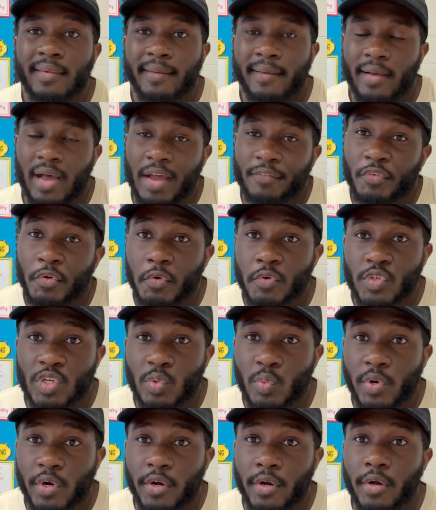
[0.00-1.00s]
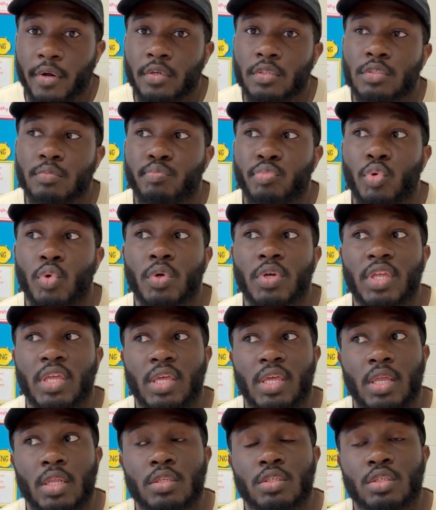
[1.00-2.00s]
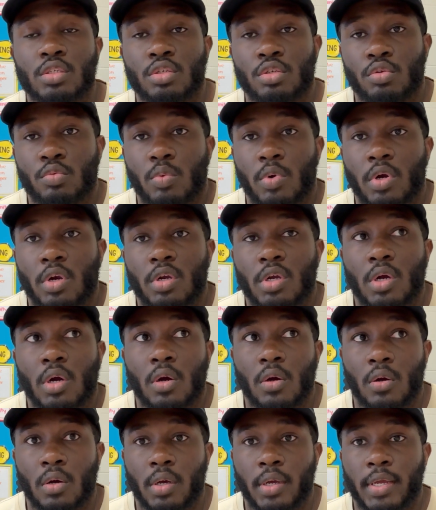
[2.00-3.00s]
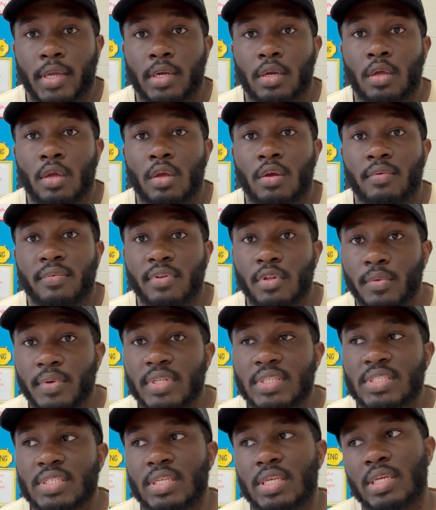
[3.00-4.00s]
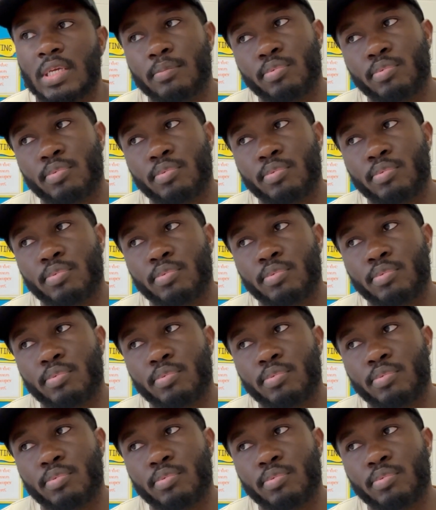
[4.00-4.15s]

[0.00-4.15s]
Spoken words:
high frequency words, pull kids to work on fluency,